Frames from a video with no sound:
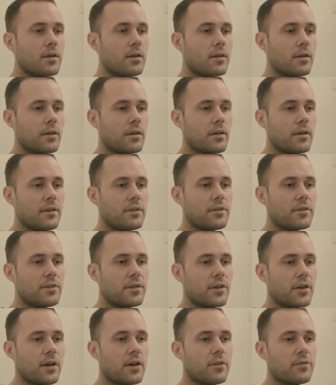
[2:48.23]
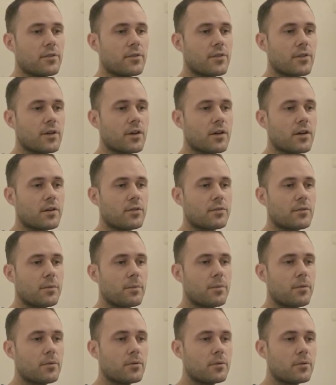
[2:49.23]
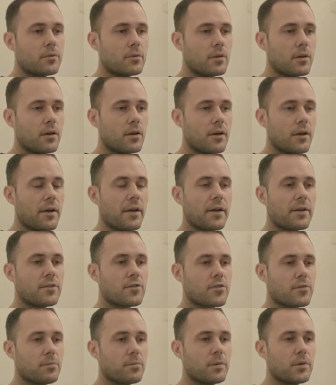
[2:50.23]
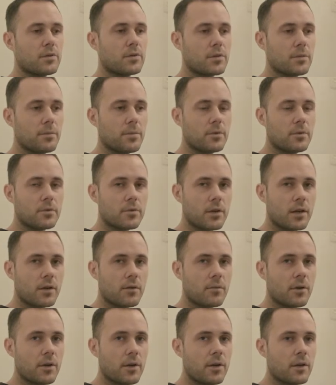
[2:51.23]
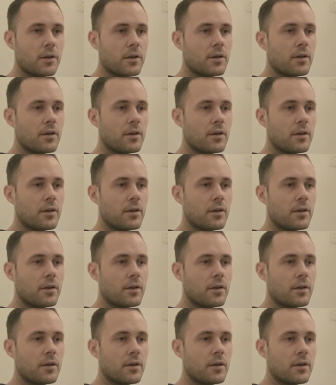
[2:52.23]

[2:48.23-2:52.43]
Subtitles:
into the other side of the pool and then just build your pool that way.